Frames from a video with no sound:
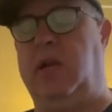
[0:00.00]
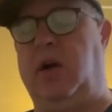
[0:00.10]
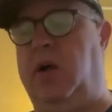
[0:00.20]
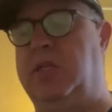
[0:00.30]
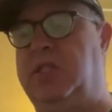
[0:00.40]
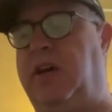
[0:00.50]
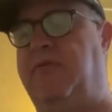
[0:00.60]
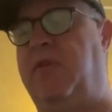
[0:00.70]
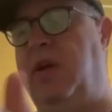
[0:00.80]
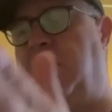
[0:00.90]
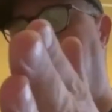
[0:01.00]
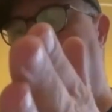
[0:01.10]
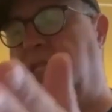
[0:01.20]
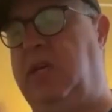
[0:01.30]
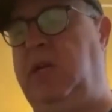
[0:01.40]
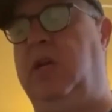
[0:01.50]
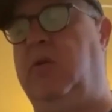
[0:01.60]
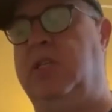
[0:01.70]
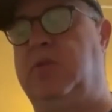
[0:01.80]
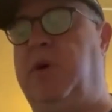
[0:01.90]
and all this stuff. But it's you know
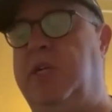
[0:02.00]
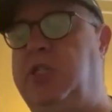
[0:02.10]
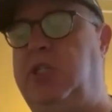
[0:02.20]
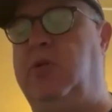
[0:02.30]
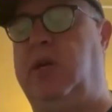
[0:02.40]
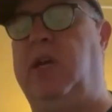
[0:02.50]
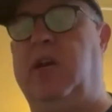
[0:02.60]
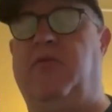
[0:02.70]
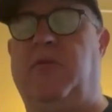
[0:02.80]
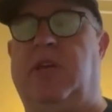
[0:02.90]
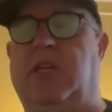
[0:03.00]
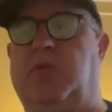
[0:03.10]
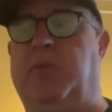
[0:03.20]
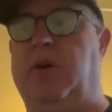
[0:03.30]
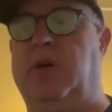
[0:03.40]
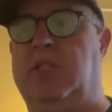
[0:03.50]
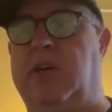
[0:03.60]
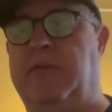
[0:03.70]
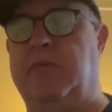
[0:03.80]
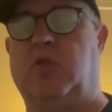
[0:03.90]
as much as you can get from the experience
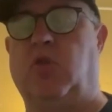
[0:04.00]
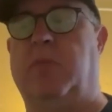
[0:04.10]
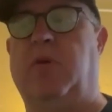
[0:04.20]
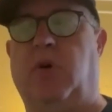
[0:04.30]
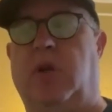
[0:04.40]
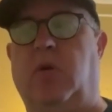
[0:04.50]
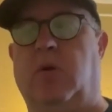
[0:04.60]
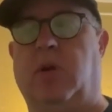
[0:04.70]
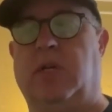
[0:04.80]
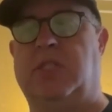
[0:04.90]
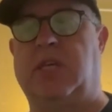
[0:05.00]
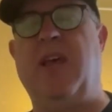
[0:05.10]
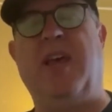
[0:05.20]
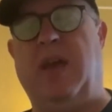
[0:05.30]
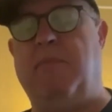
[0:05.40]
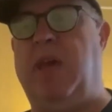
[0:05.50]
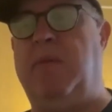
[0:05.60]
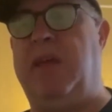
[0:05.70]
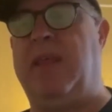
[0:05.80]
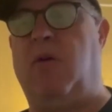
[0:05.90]
of absorbing what you learn on set. Mm-hmm. It may
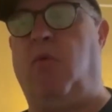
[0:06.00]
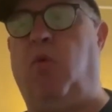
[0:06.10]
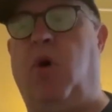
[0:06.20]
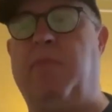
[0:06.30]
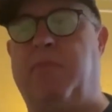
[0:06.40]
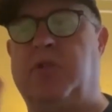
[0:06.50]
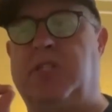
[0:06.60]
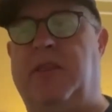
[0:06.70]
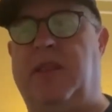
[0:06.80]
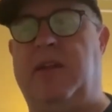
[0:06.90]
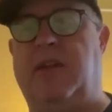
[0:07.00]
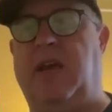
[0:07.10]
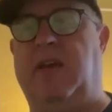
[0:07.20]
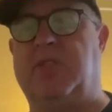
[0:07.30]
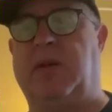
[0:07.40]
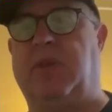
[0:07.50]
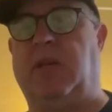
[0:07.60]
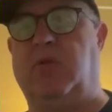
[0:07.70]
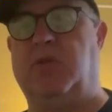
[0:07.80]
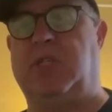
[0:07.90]
be that one percent that day of something
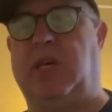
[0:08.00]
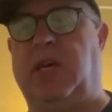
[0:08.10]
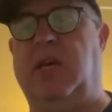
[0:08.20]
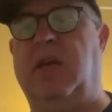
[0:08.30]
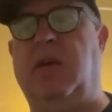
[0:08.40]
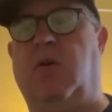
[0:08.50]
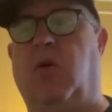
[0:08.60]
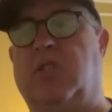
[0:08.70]
you see, or